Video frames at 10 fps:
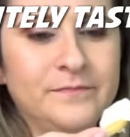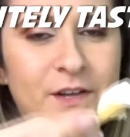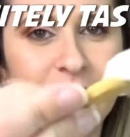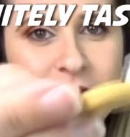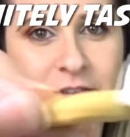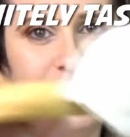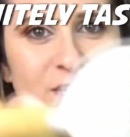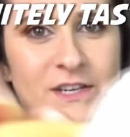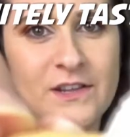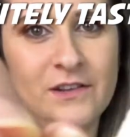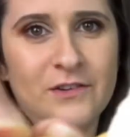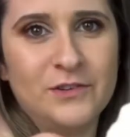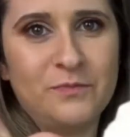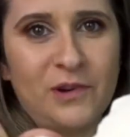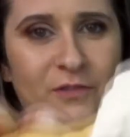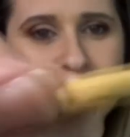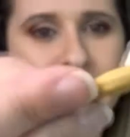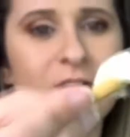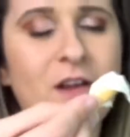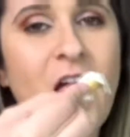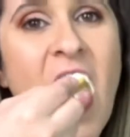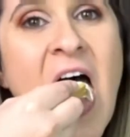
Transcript: Like you can even see the little sprinkles in it.